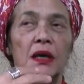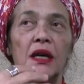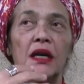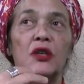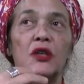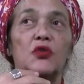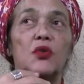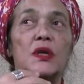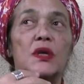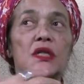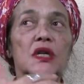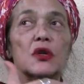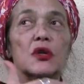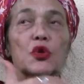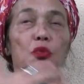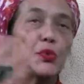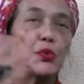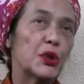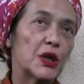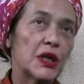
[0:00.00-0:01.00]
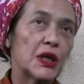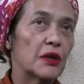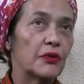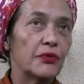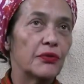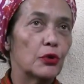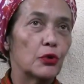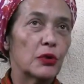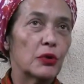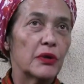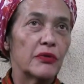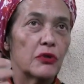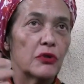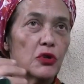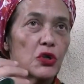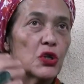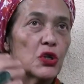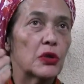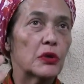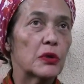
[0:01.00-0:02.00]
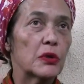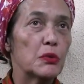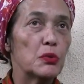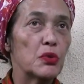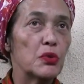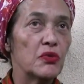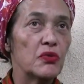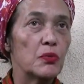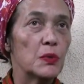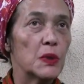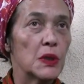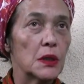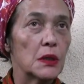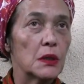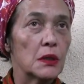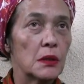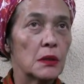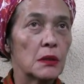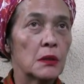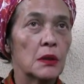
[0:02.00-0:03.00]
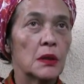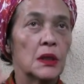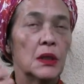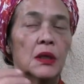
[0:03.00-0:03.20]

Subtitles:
it was an opening for revolutionary movement,